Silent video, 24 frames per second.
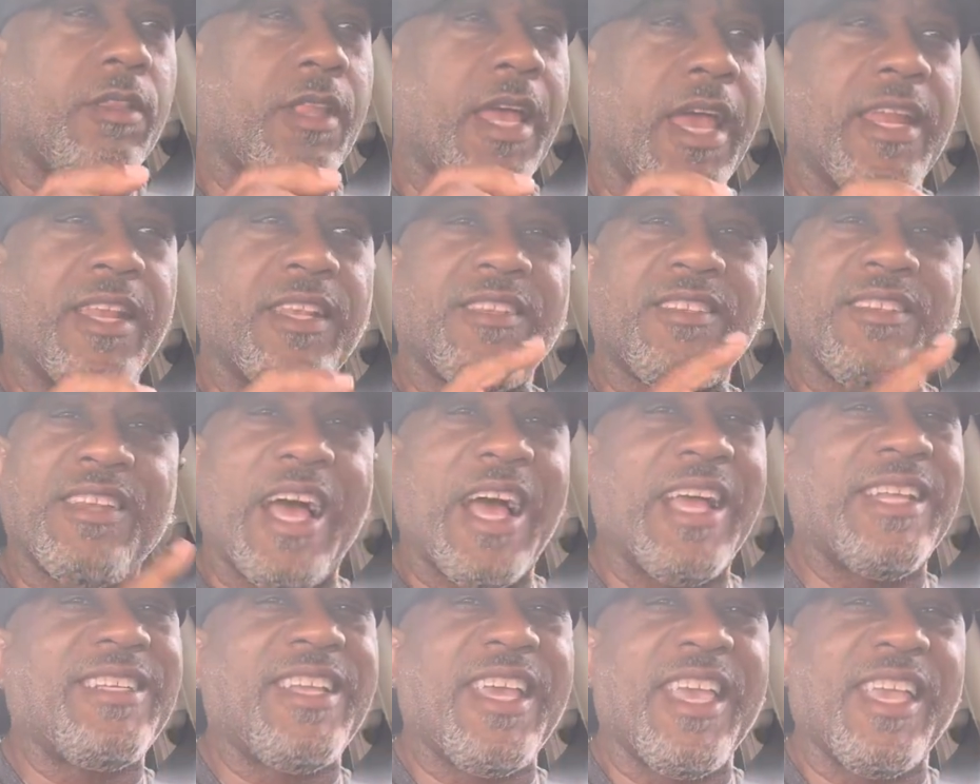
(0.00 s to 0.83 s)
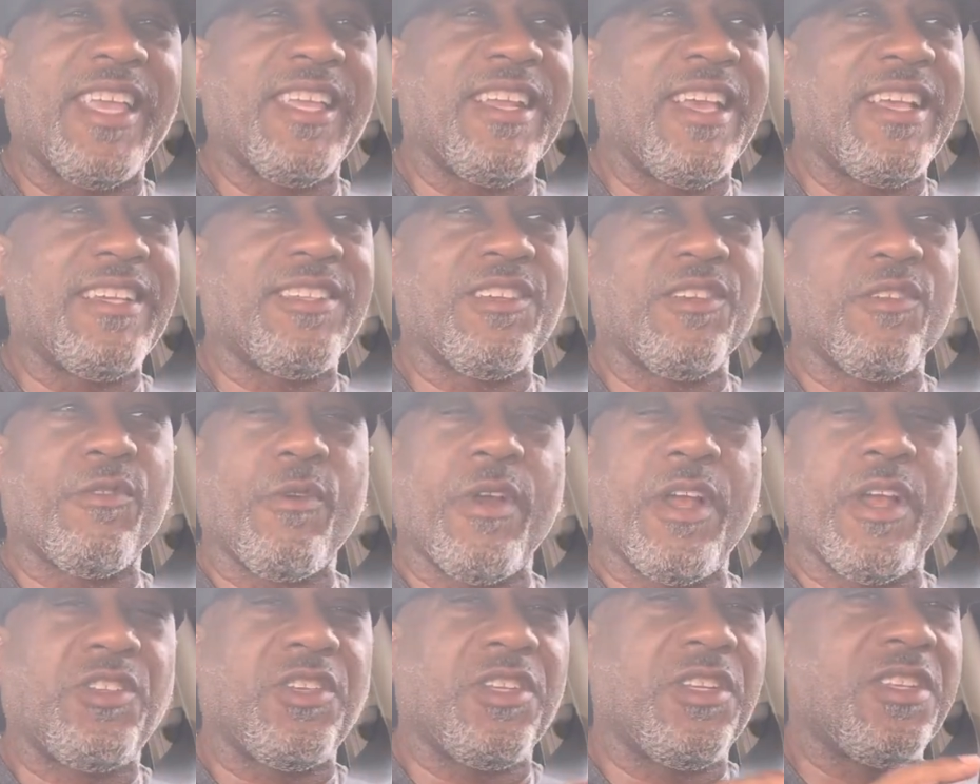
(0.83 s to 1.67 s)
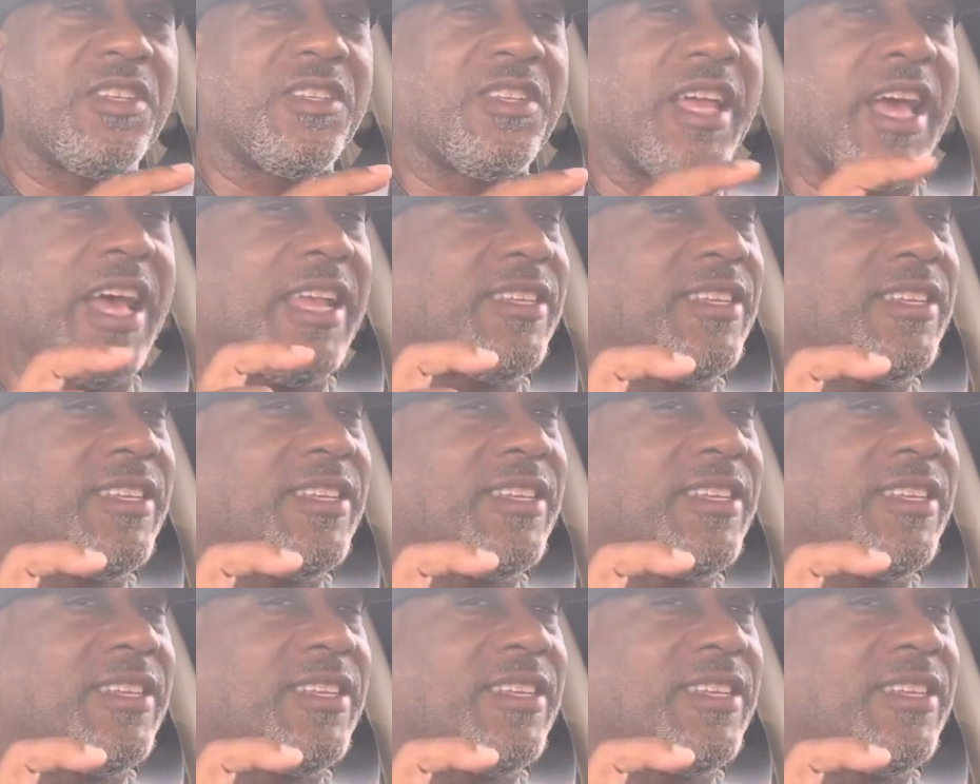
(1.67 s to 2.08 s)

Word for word: that it's not taken as aggression, it's not